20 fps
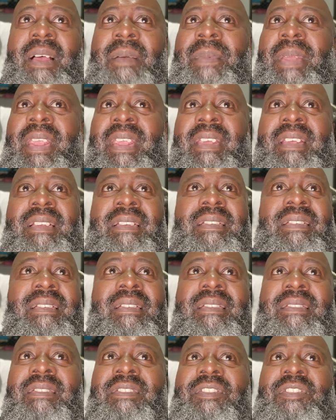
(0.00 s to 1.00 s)
I mean,
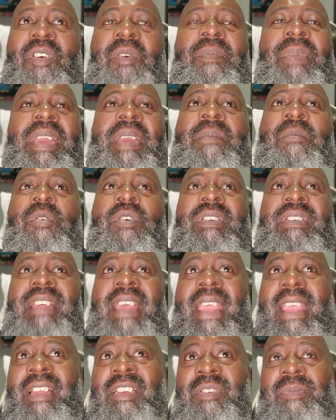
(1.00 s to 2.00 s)
so many more
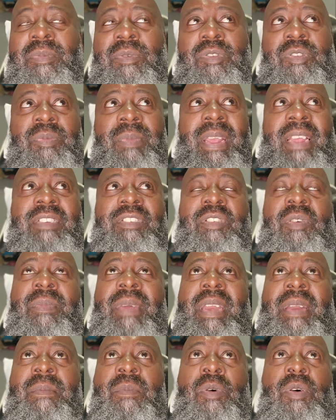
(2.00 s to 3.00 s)
tangibles, man. So
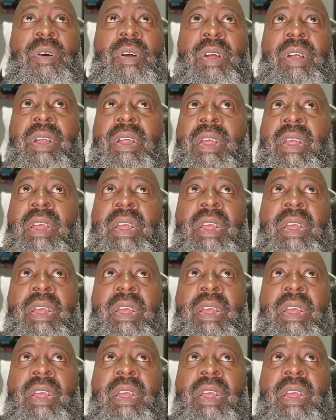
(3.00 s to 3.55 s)
many more,